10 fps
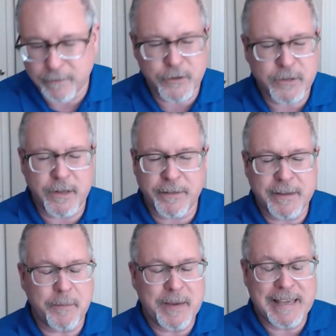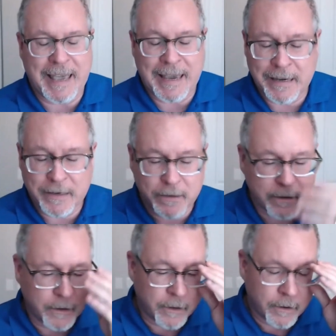There's nothing to be gained
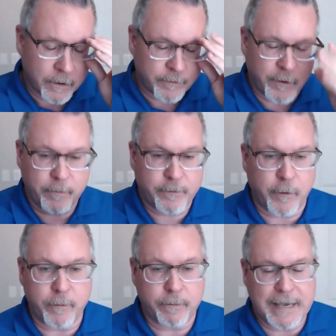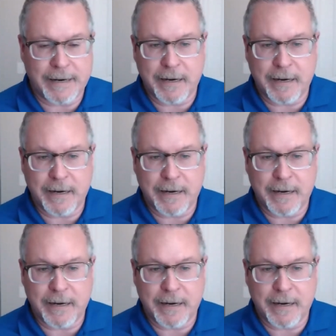from getting